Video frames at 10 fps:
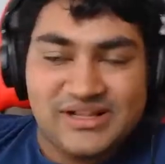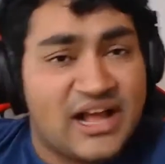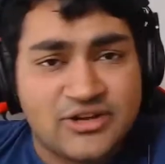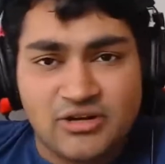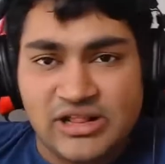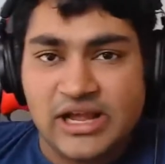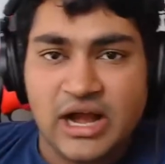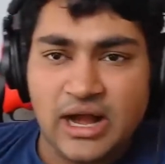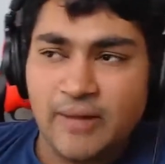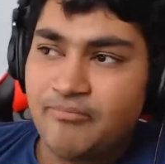Yeah, totally.
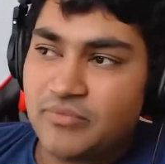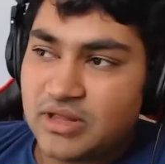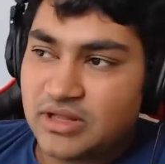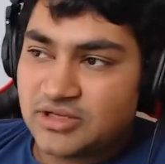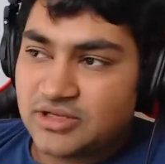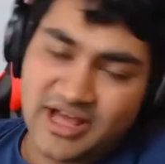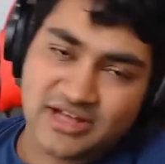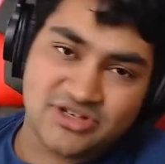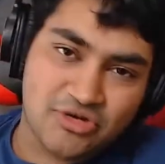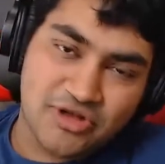
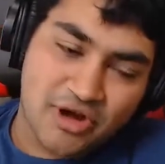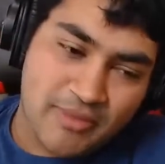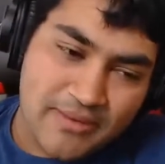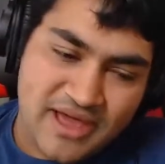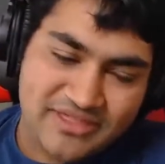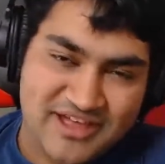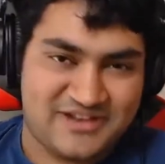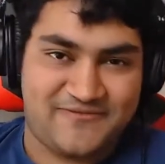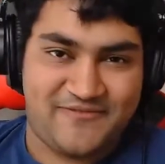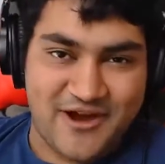So maybe I think
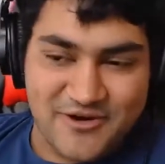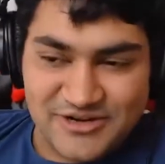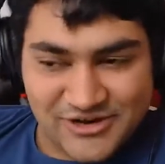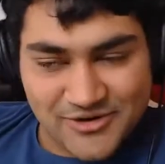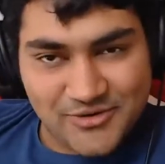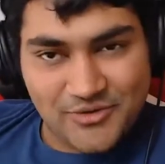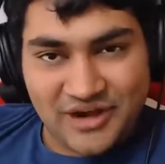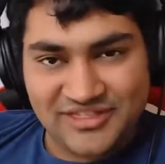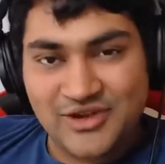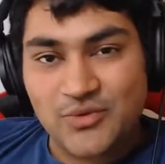it's fair to.
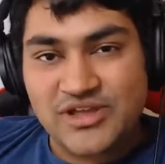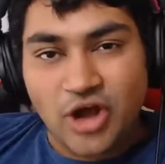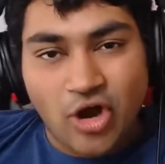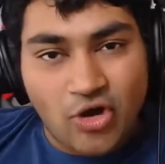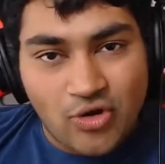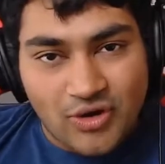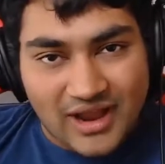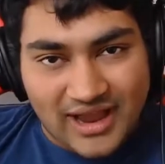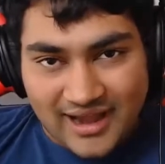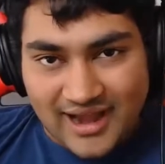I think we owe
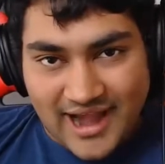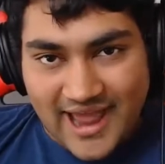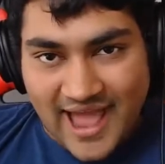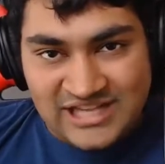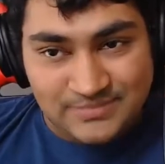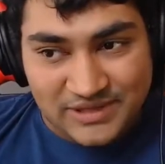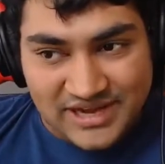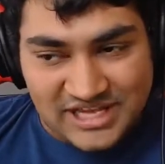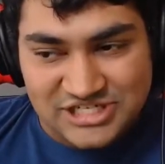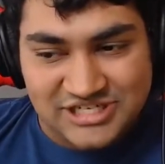an
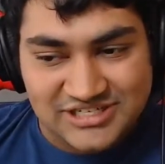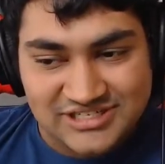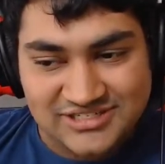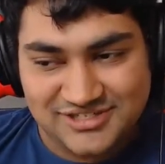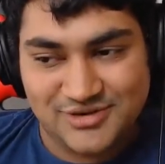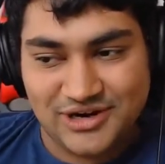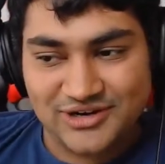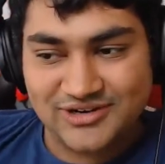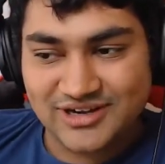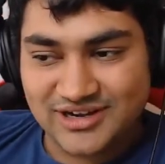explanation to
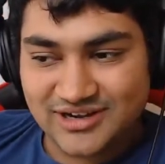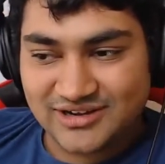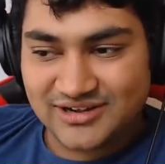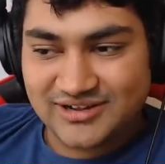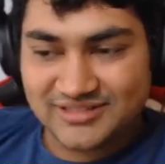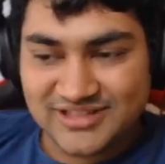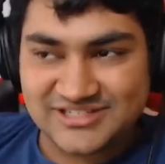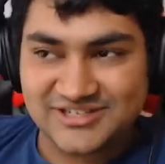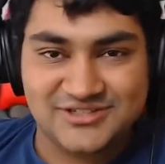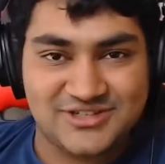our
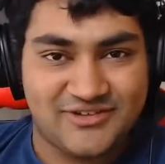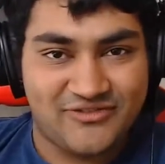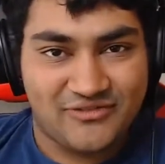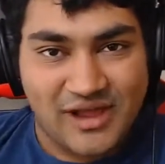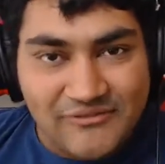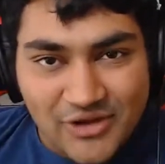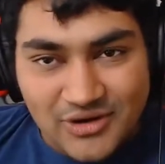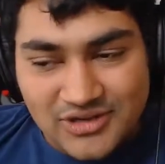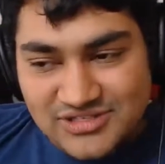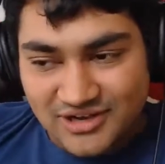listeners and
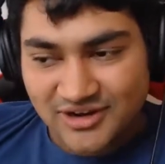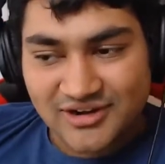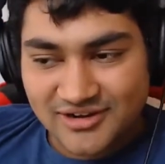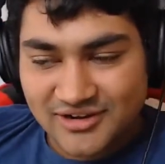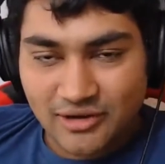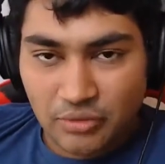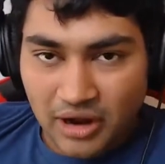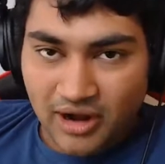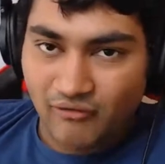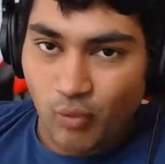viewers or
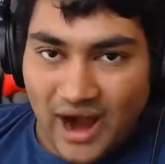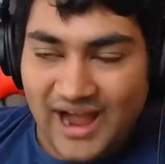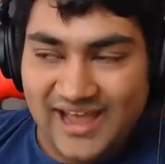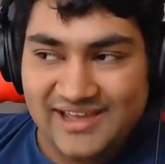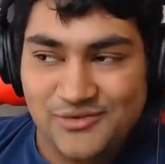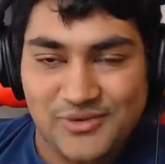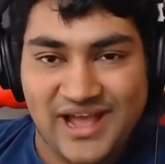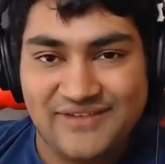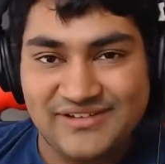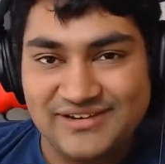why
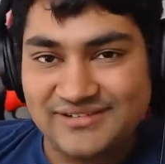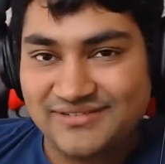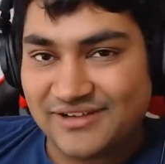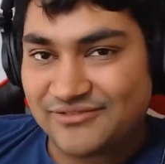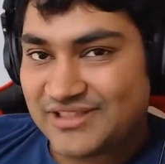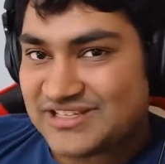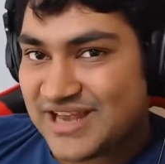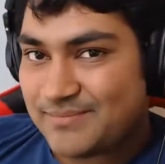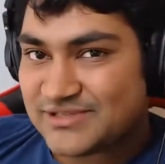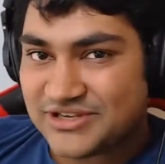we haven't like released
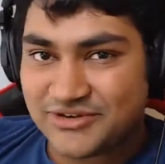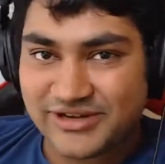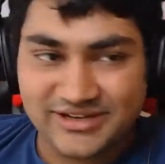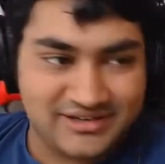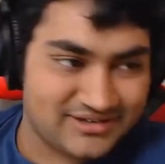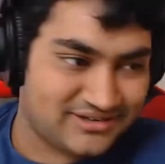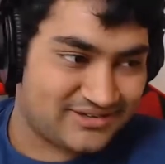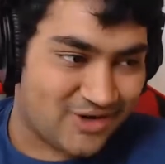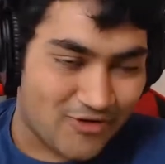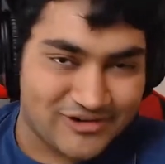an episode in
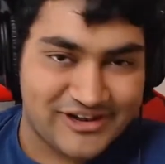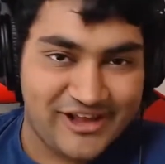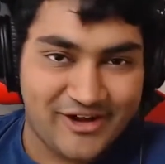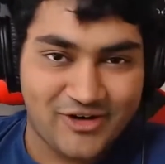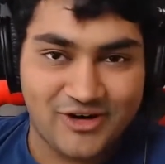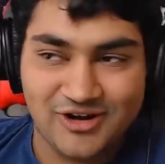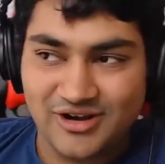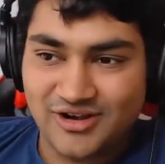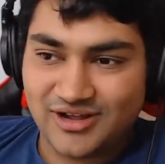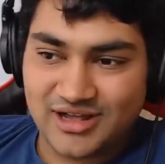over a year,
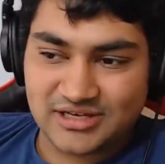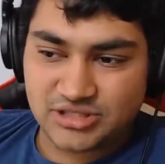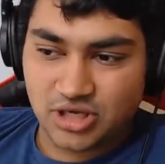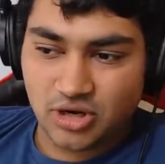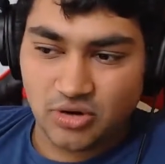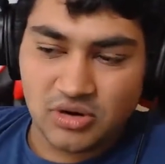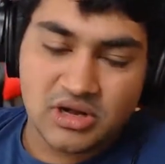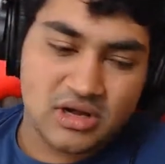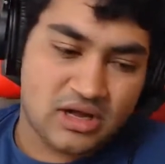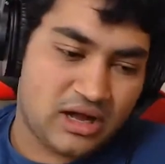and so
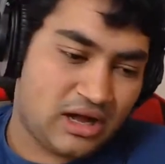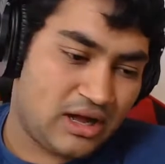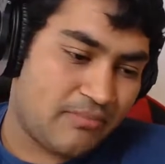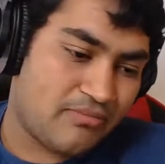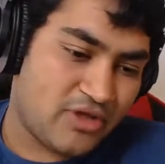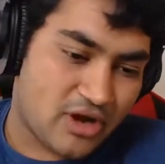I